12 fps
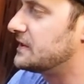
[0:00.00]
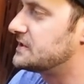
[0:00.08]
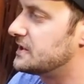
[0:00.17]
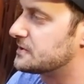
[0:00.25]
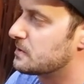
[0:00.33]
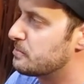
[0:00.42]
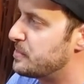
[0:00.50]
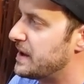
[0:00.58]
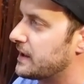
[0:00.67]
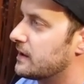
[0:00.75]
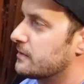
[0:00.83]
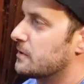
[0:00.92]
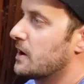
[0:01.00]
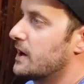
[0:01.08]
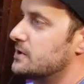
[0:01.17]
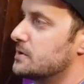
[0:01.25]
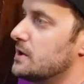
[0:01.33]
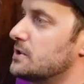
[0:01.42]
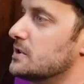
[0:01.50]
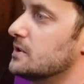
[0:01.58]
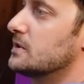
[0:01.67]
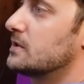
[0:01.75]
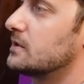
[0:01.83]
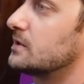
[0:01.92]
seats are begging for hydration.
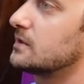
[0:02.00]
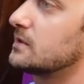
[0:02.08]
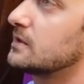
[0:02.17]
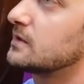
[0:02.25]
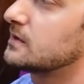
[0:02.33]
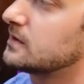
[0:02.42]
Yeah.